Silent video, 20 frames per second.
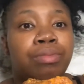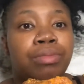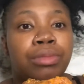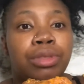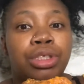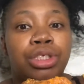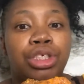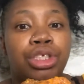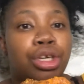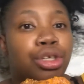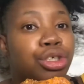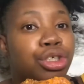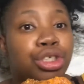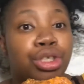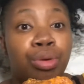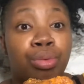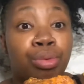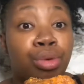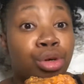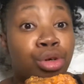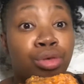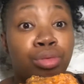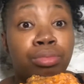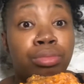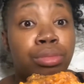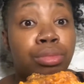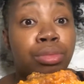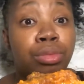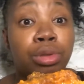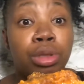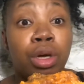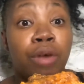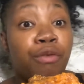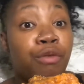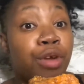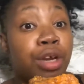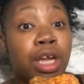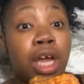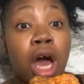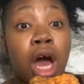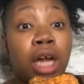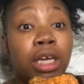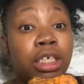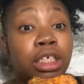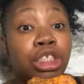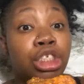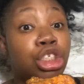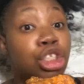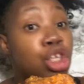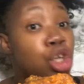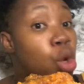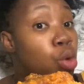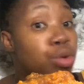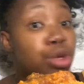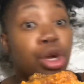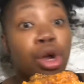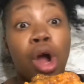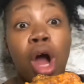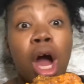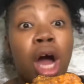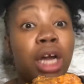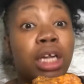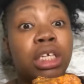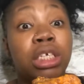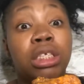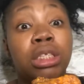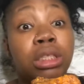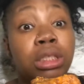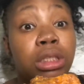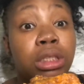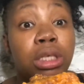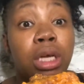search the room, look for the audience, know your audience?